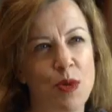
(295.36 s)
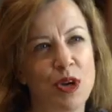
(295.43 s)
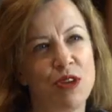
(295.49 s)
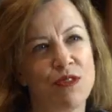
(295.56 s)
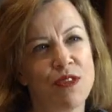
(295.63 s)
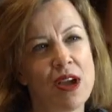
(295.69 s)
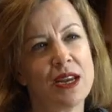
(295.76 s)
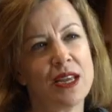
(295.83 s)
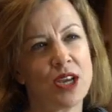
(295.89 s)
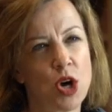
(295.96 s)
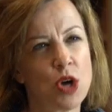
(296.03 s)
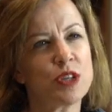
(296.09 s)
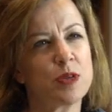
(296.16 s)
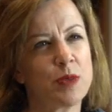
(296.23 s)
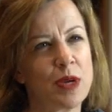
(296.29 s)
And when you finally
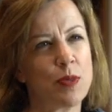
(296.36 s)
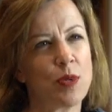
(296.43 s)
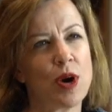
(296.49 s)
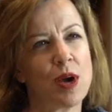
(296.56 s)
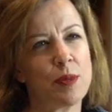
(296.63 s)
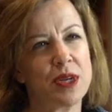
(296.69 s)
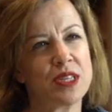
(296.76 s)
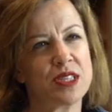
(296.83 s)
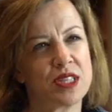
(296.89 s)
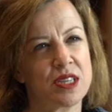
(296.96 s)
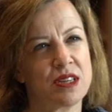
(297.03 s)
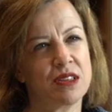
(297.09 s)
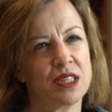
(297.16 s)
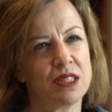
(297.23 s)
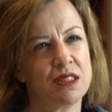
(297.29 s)
got to be Prime
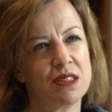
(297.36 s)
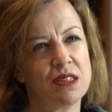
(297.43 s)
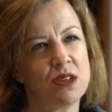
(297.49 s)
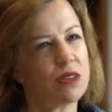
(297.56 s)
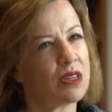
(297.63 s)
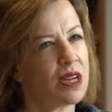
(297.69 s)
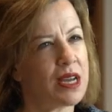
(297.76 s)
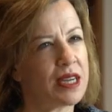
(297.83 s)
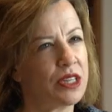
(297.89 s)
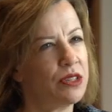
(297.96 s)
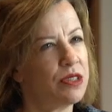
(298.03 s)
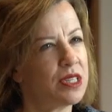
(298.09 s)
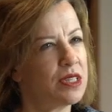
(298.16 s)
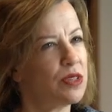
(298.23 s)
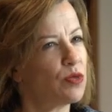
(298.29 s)
Minister, it looked like
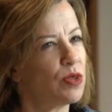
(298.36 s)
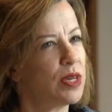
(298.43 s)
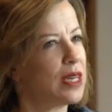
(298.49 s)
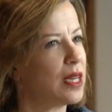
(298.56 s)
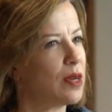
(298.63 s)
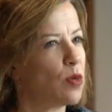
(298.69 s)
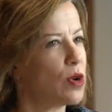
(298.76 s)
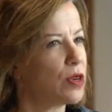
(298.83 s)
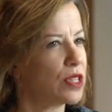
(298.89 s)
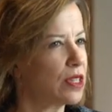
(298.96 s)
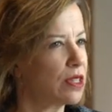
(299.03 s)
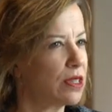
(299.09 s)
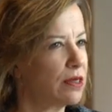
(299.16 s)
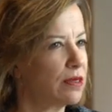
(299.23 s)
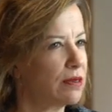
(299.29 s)
you didn't really want
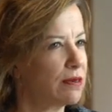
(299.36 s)
it.